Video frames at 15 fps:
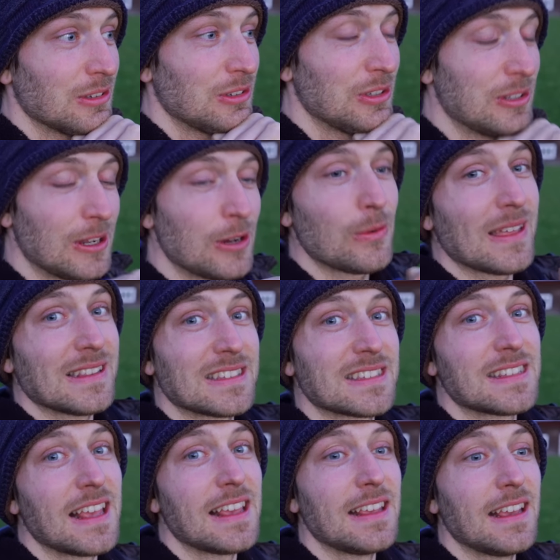you know that
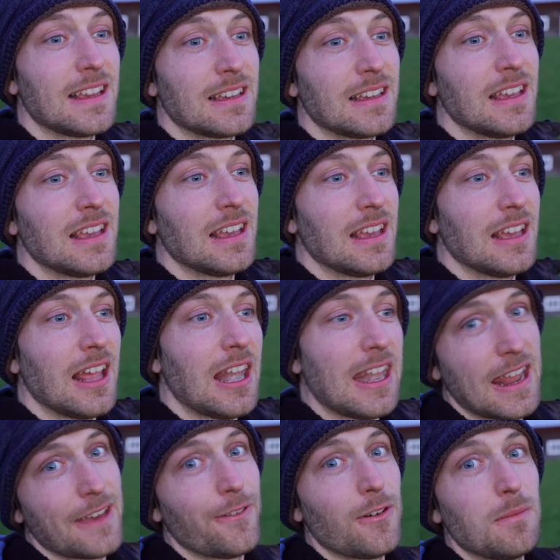saying,
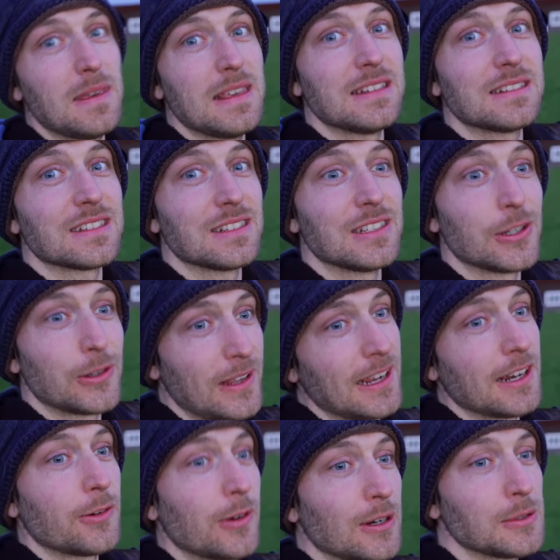never meet your
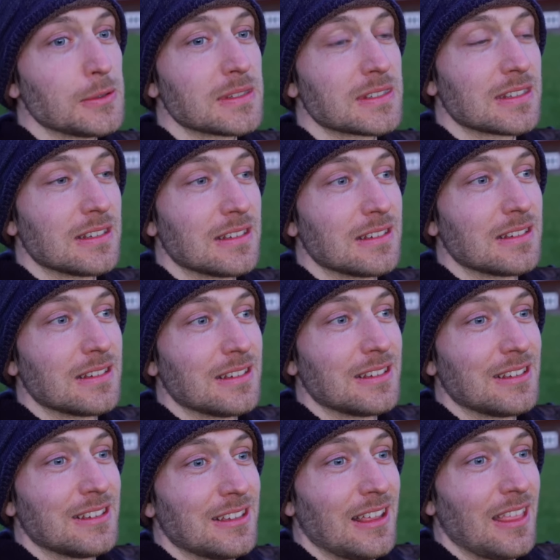heroes?
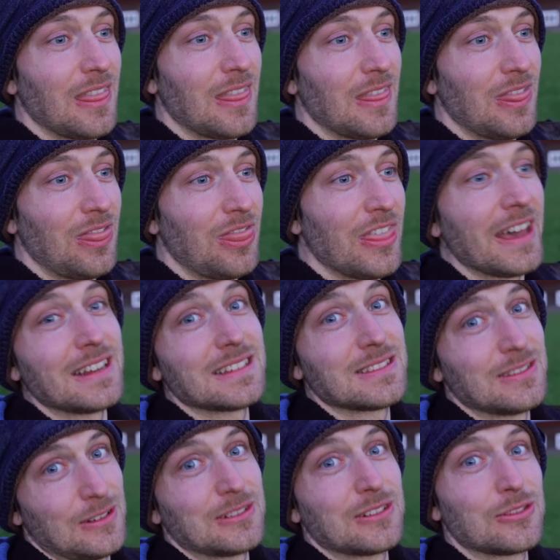That is
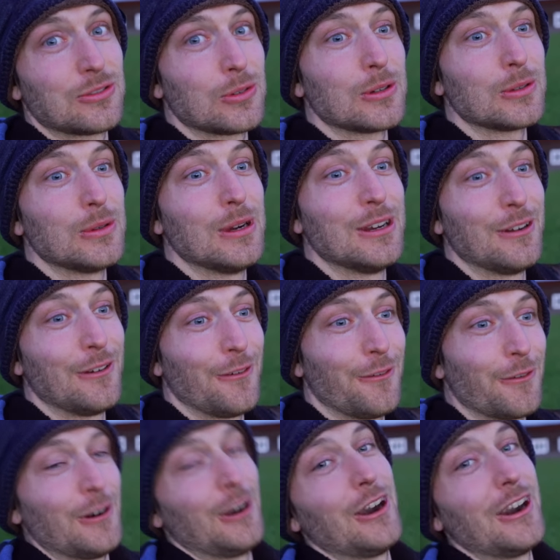not true
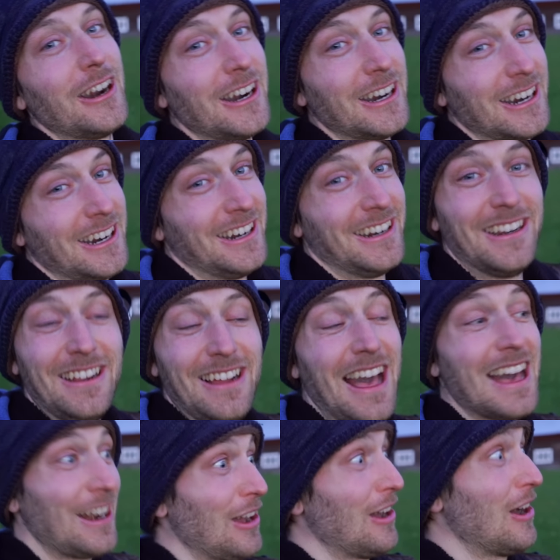for her
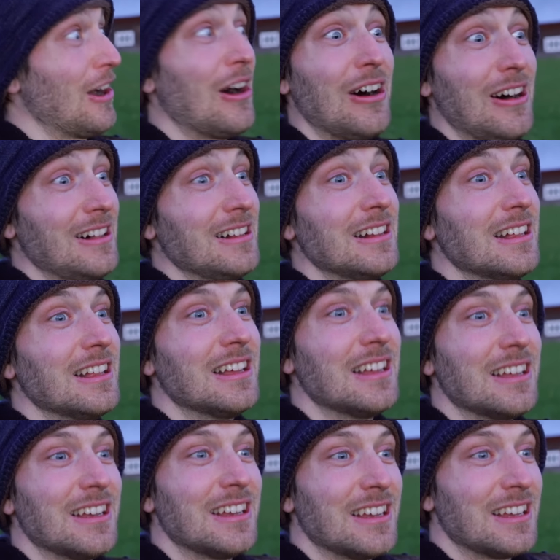at all.
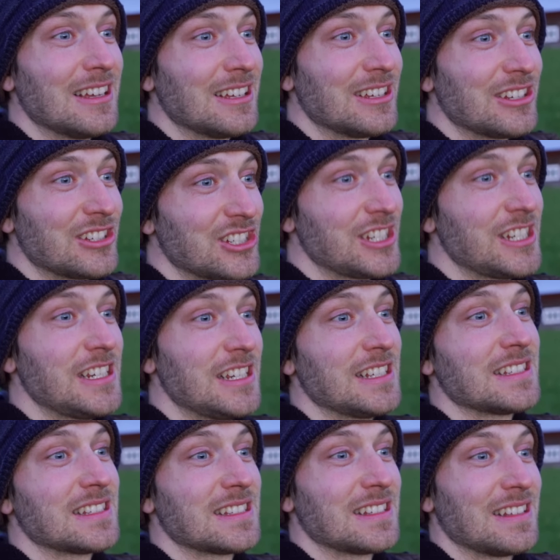She
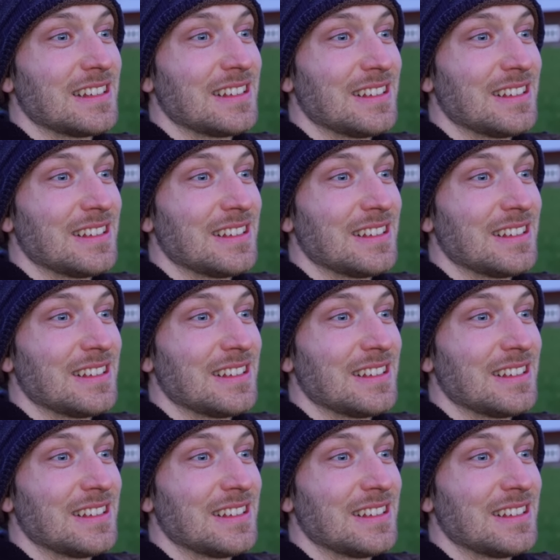is